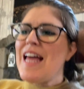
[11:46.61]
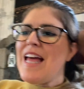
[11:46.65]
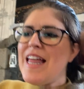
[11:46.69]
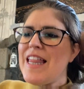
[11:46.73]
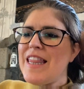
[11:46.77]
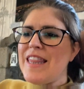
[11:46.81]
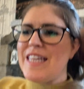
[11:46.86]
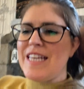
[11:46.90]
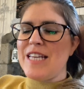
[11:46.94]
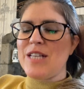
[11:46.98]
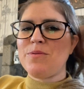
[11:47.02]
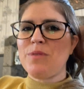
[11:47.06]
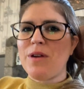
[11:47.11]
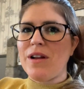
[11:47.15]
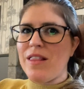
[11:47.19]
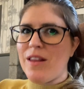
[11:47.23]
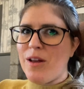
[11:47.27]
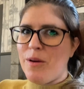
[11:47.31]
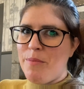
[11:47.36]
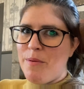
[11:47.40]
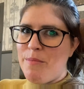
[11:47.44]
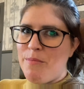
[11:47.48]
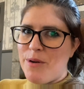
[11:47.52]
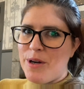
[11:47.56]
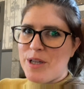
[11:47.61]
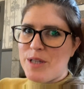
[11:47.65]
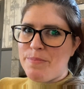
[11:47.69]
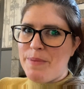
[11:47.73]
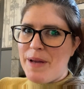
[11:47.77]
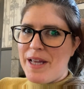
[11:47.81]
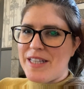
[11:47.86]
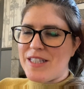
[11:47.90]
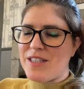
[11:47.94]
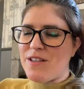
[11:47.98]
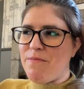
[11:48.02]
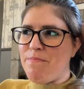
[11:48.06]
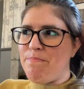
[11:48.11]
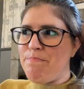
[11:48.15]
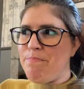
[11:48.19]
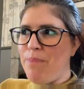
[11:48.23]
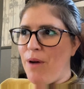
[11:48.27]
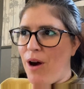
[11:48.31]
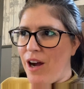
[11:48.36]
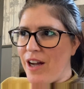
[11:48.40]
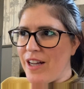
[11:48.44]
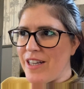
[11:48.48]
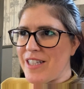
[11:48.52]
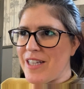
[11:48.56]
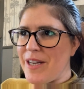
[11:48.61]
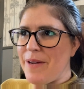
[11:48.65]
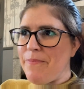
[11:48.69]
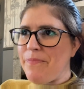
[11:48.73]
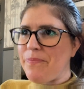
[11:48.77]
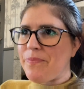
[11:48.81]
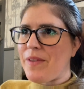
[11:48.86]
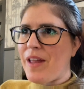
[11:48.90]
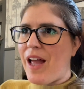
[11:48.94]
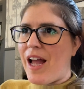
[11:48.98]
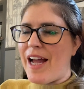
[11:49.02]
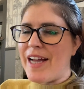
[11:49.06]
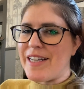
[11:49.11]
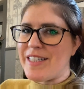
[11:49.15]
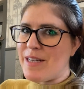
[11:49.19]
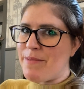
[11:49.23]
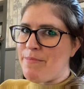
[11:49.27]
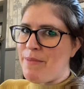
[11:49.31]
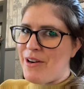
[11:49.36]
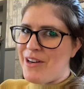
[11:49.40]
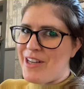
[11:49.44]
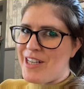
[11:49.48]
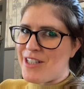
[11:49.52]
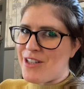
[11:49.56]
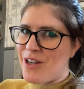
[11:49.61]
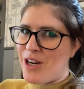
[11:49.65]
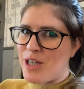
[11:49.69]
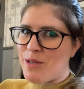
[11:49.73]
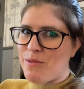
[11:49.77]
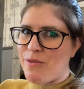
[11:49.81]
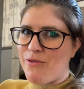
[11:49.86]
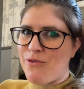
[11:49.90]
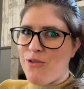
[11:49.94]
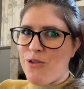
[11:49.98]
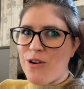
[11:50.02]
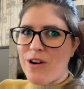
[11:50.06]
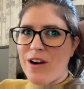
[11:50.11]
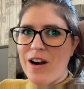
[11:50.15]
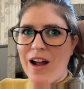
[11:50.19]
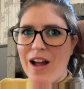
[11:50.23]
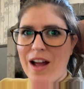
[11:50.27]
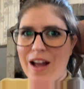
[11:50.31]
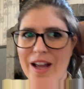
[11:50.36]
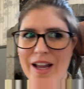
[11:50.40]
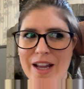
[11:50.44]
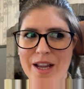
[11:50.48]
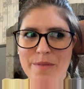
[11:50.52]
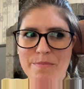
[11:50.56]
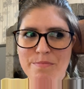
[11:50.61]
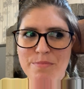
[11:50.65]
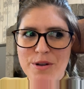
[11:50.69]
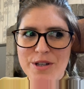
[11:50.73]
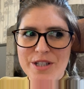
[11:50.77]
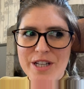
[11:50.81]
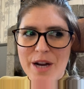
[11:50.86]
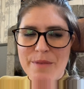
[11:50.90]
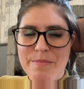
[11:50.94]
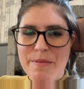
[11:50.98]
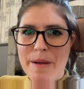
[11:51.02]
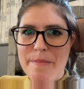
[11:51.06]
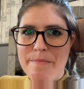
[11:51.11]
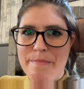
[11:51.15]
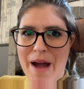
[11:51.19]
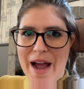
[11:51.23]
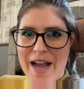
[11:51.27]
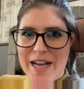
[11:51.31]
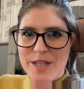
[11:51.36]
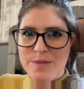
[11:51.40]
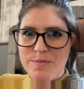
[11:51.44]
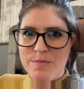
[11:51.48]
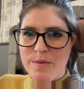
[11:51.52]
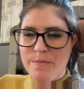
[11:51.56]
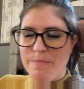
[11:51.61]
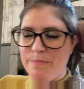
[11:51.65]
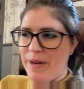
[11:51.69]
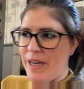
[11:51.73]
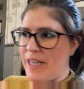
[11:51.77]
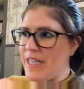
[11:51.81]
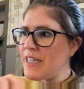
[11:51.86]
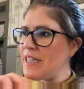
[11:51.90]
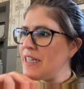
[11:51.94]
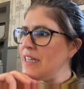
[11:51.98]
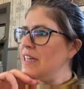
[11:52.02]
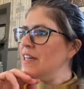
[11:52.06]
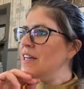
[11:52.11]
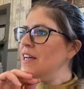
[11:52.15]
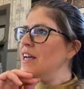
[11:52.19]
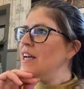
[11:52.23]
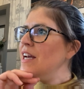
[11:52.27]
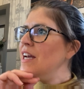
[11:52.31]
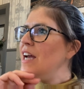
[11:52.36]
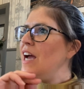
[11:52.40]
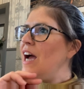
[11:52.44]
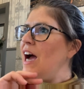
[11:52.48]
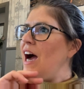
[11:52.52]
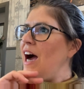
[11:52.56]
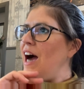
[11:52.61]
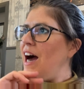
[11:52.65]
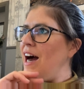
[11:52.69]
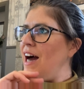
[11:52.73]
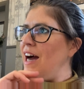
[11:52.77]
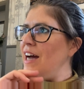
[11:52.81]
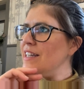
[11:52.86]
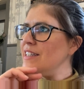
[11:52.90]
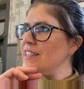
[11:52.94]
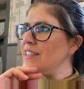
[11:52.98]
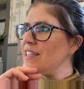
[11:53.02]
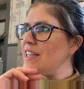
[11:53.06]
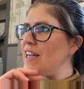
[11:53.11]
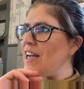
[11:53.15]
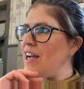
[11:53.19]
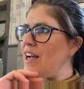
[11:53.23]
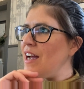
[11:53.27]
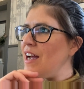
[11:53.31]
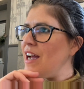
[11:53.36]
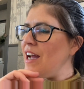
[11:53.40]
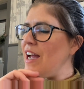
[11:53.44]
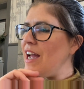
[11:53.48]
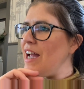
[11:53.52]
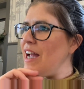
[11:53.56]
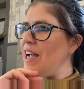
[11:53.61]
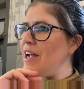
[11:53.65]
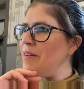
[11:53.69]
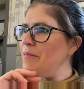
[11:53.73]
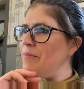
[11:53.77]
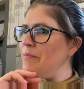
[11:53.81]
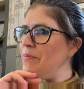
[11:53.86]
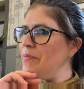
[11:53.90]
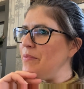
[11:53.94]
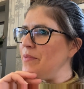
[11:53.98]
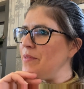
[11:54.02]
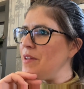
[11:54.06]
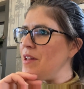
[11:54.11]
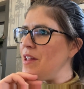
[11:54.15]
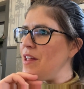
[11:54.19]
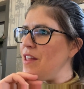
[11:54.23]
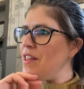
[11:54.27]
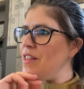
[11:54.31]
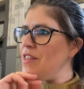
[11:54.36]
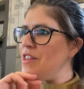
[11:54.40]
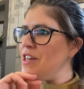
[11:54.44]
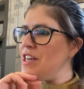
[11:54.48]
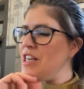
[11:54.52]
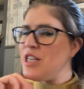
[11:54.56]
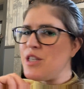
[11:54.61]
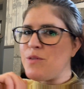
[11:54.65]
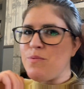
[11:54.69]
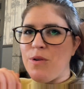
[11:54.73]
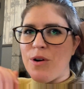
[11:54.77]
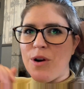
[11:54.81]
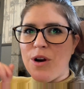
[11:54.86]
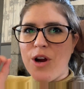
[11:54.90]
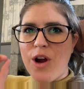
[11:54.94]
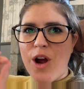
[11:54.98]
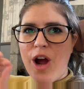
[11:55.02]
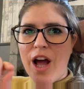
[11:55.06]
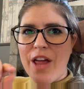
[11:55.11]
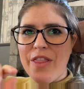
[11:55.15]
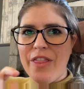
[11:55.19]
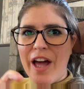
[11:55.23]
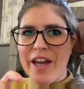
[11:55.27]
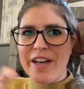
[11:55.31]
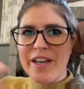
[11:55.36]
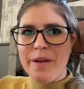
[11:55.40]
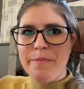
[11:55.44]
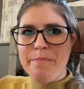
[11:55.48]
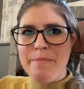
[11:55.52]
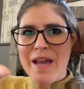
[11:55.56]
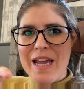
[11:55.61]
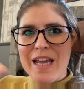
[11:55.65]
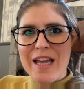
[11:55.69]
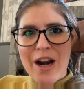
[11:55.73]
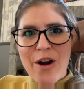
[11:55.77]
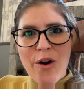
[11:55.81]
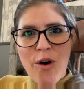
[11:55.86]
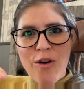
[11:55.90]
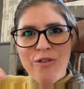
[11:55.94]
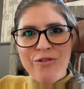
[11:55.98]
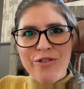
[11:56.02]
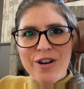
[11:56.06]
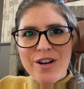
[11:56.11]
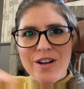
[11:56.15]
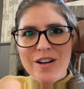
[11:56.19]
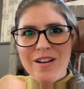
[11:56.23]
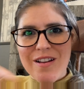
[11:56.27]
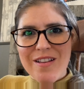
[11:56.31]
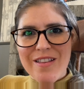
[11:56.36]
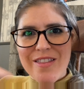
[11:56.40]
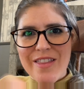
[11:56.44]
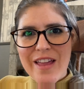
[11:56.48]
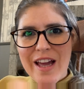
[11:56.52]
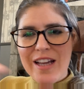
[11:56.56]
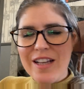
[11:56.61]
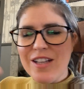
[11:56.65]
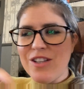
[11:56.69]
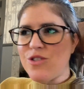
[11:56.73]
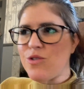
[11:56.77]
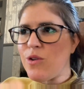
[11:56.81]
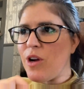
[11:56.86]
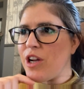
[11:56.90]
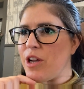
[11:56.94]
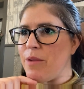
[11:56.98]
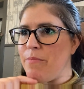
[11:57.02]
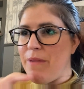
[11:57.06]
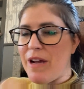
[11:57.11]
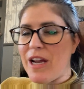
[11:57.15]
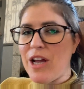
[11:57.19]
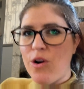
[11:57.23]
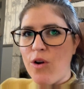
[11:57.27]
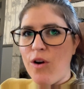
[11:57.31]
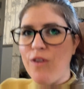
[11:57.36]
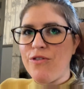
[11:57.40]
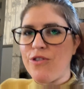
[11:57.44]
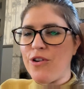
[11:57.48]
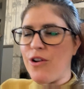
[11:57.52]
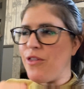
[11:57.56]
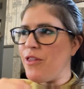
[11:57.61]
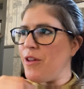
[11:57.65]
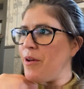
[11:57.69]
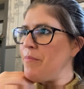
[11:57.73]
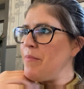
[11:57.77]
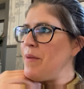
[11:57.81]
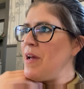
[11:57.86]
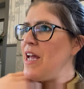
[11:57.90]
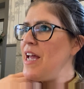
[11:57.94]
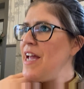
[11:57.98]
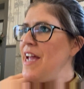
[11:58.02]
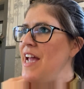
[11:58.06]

These were a little bit more expensive, but I did my research before I put down my maximum bid. And these had a make an offer thing, so I can make an offer on them.